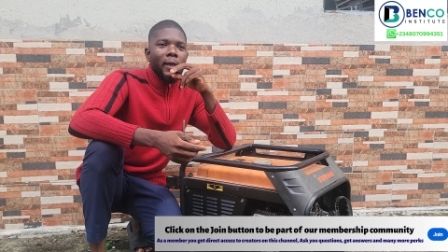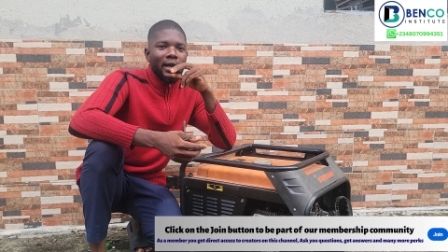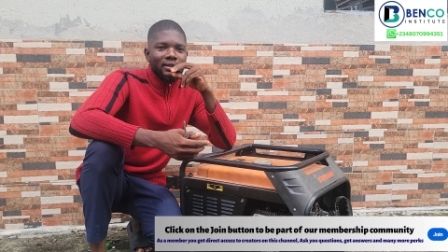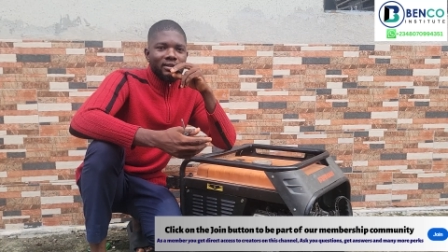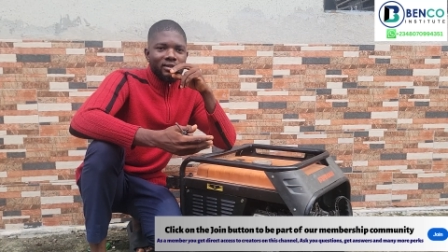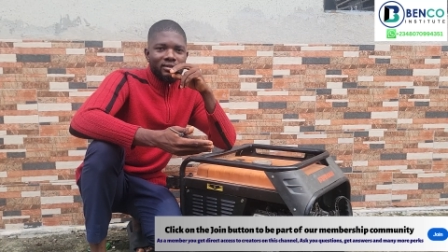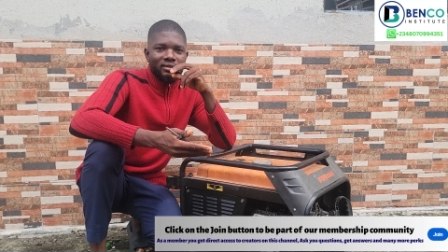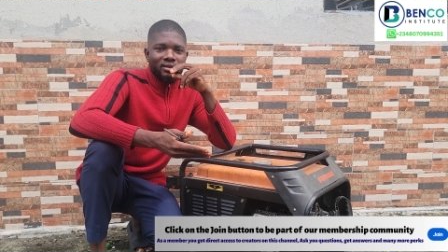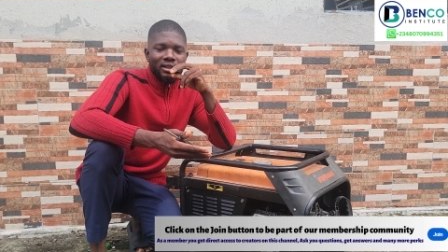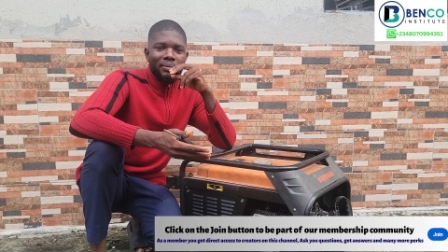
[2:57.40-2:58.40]
At this,
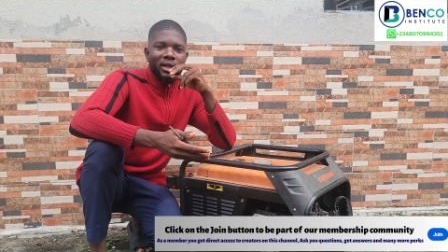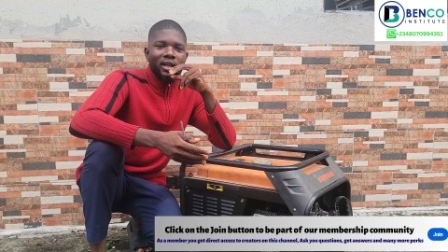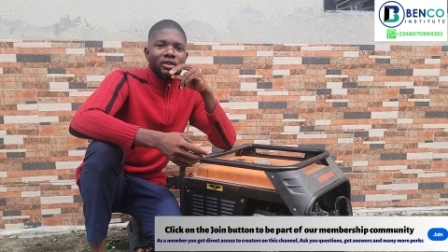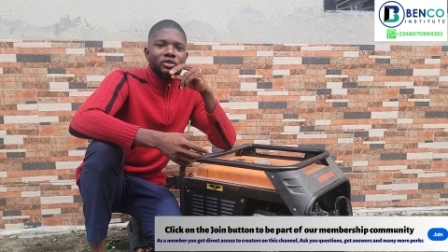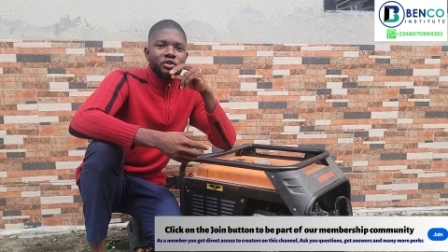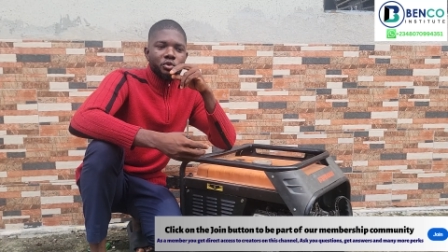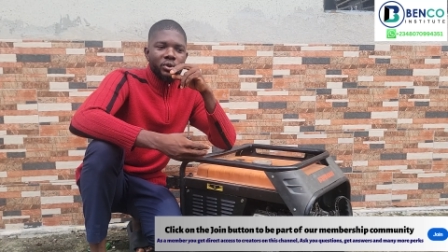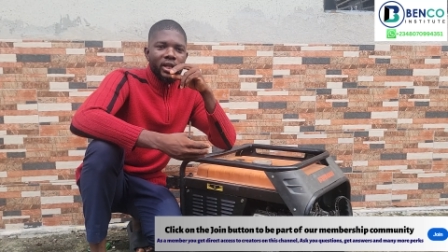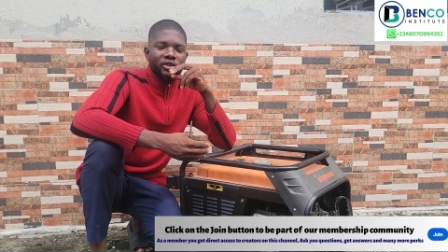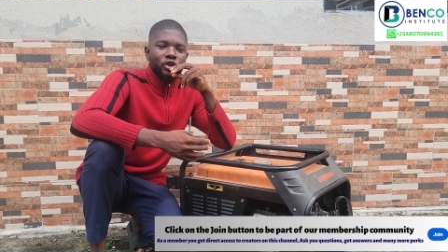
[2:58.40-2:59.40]
this time around, you
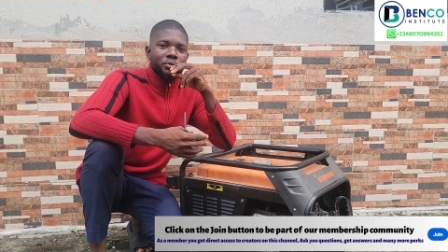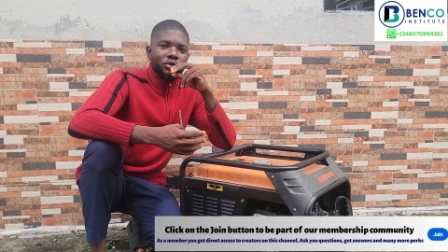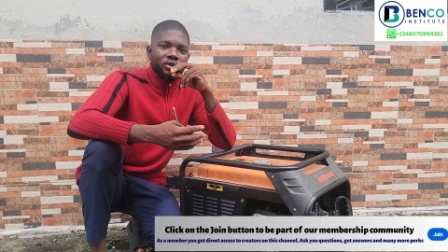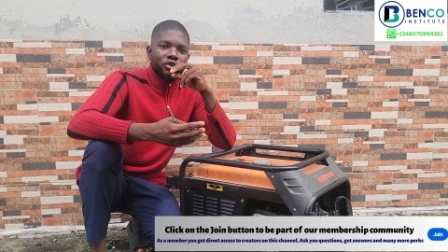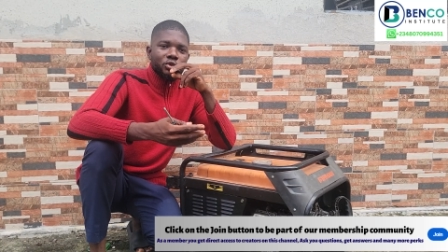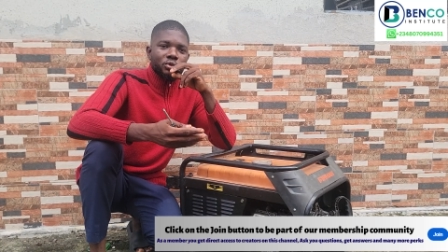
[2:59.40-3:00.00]
end up using